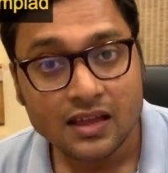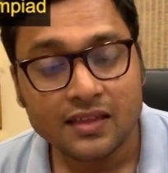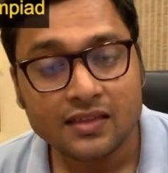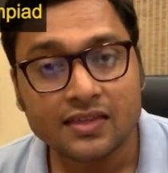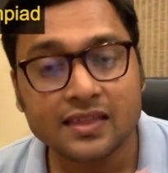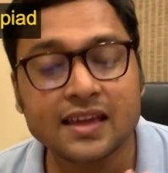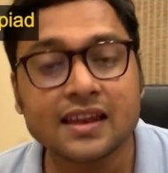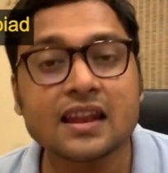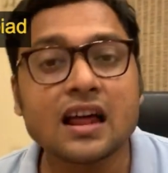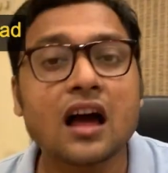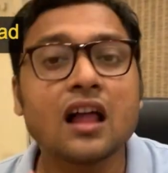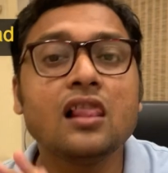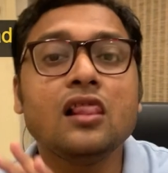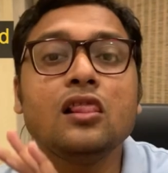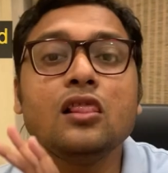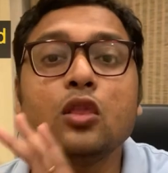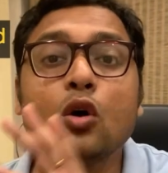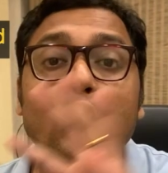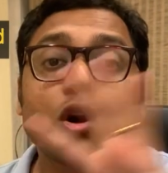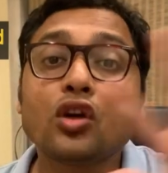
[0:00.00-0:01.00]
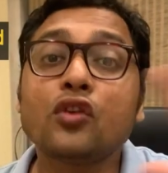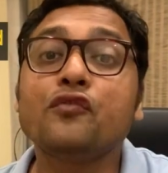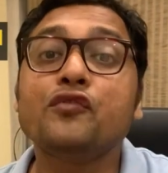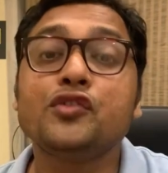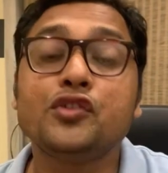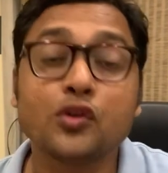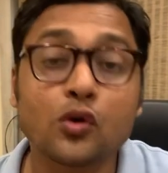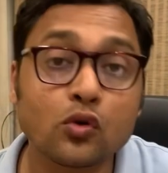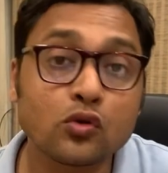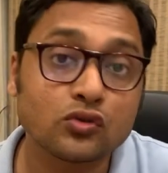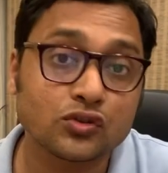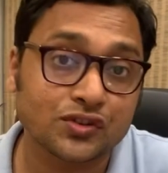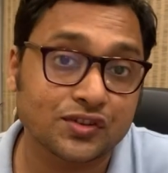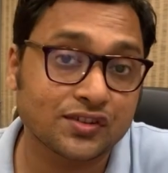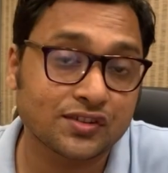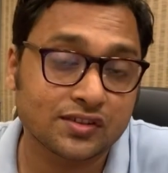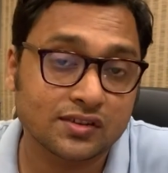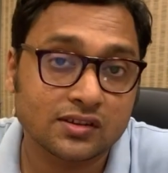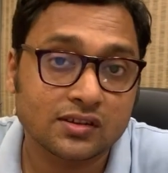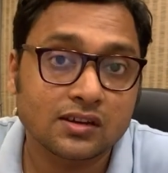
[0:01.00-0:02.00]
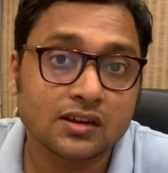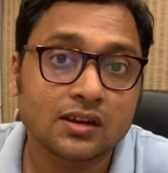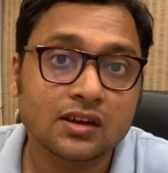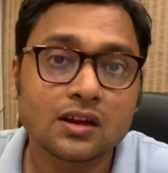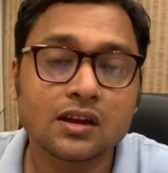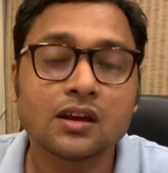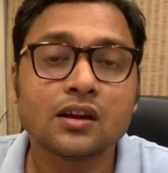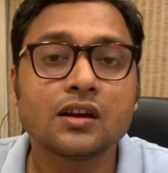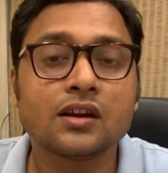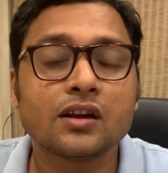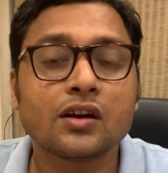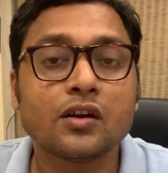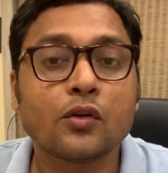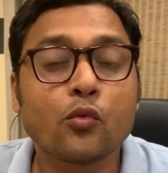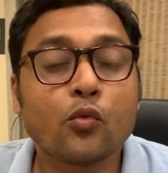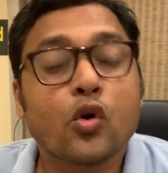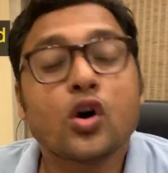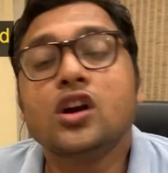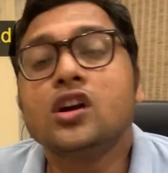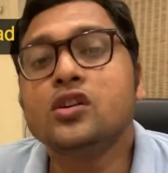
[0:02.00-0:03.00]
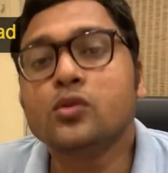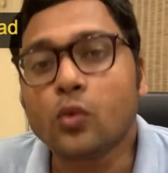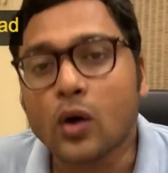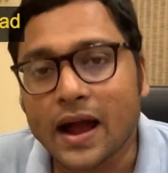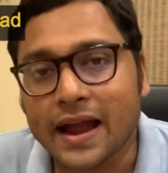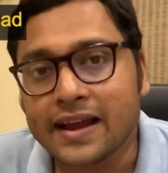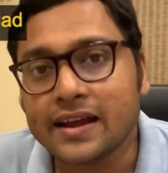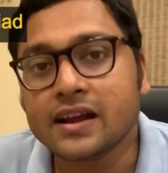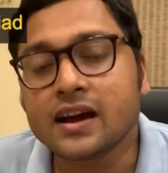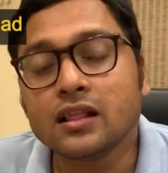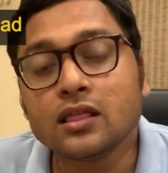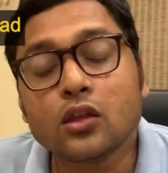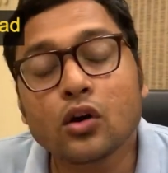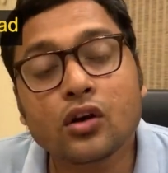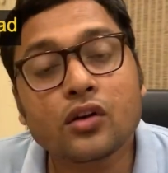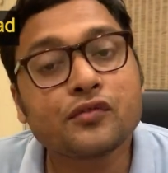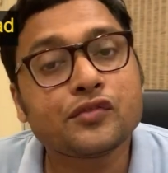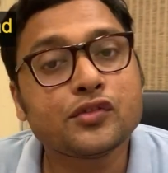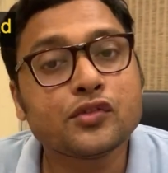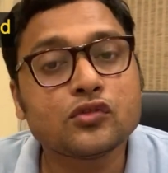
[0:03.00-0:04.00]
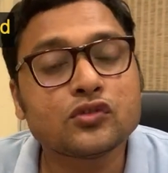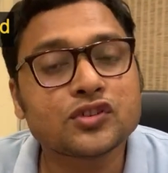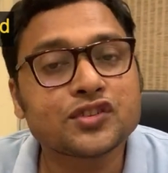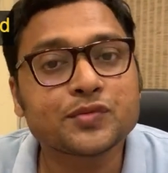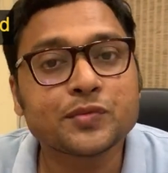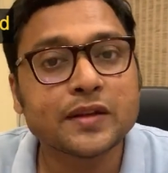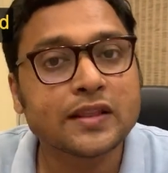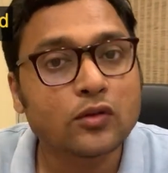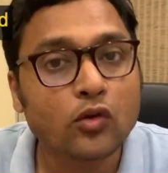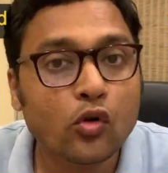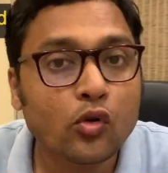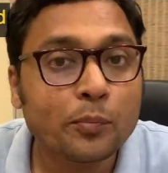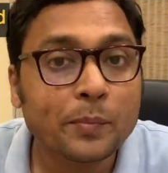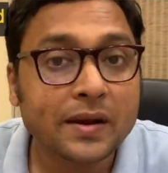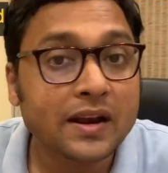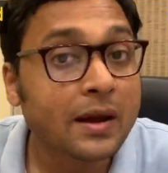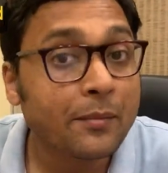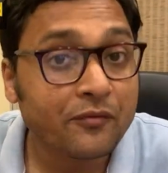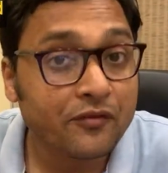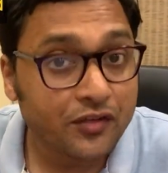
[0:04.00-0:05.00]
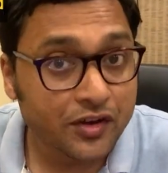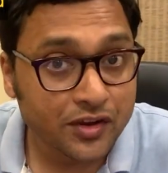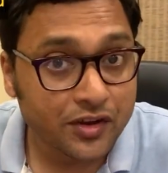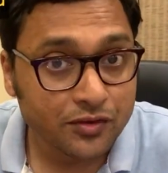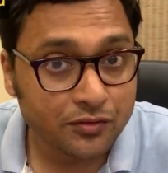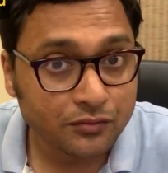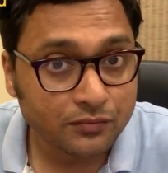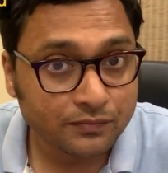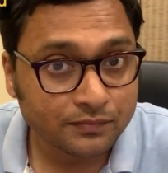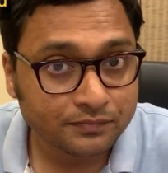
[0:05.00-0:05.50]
then a lot of doors worldwide, a lot of doors will open up for you.